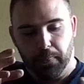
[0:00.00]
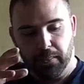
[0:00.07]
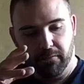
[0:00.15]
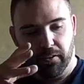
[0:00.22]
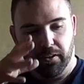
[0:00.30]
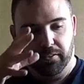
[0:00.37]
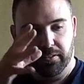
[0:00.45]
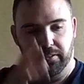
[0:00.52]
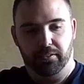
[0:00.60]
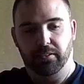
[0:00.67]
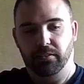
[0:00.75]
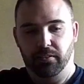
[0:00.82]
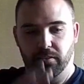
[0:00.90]
Right, this
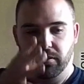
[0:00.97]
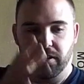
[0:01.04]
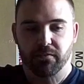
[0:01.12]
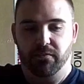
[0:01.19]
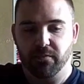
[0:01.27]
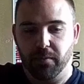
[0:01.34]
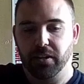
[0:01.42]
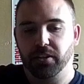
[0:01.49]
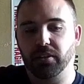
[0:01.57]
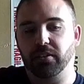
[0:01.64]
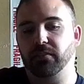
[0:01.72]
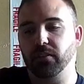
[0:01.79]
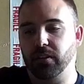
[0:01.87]
is the information
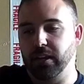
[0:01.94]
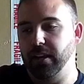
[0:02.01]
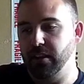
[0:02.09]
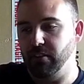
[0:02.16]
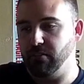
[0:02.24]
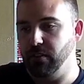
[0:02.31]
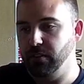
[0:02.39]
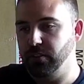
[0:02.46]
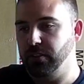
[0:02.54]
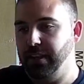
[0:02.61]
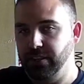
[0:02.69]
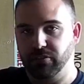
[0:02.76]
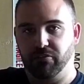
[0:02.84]
I've got to get across.
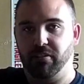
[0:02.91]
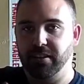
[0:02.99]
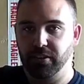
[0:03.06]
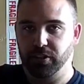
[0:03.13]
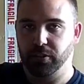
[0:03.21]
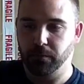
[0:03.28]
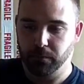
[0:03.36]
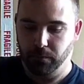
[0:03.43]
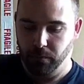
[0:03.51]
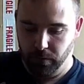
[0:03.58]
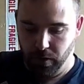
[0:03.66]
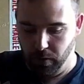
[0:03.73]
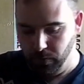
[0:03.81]
Let's create some
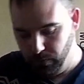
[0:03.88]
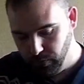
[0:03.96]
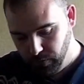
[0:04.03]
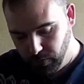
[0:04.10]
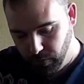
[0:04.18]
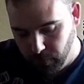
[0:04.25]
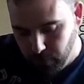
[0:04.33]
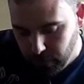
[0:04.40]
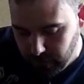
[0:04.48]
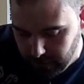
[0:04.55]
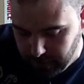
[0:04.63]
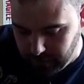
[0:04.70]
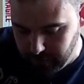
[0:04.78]
notes on
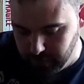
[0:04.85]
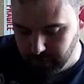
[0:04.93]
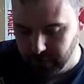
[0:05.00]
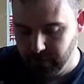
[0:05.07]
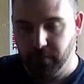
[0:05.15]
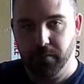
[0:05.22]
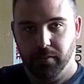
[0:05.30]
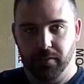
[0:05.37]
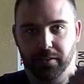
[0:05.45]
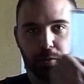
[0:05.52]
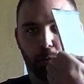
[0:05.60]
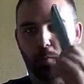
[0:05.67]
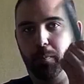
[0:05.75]
my
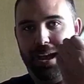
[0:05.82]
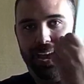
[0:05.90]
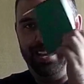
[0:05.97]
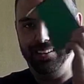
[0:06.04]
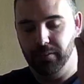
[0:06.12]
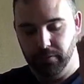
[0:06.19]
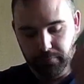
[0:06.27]
little pad,